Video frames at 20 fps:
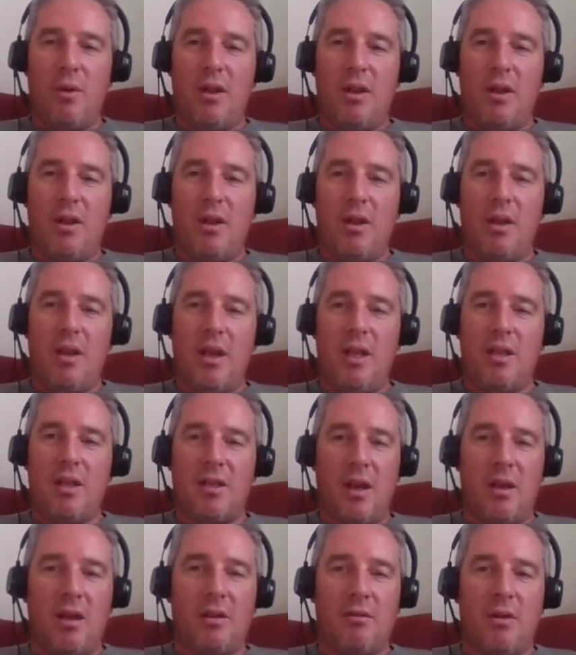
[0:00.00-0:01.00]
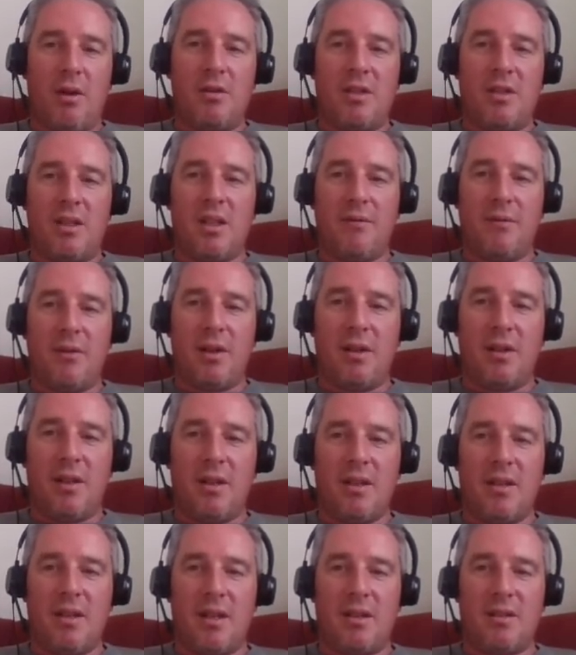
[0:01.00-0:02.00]
It's going to grow significantly
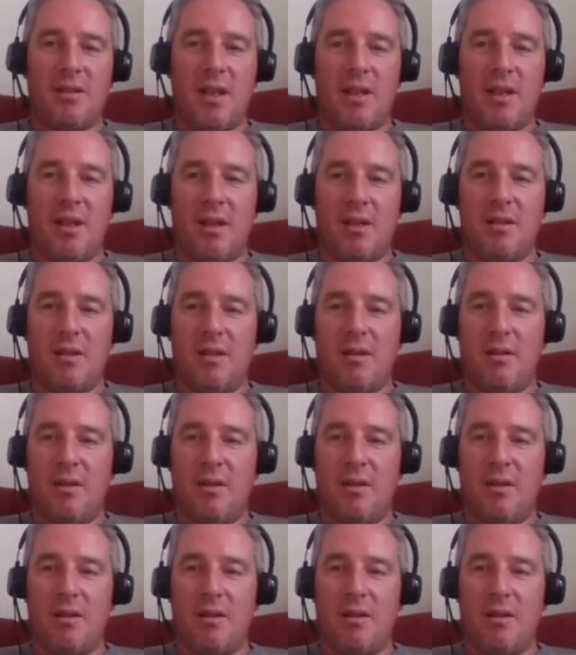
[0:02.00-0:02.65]
in the next decade.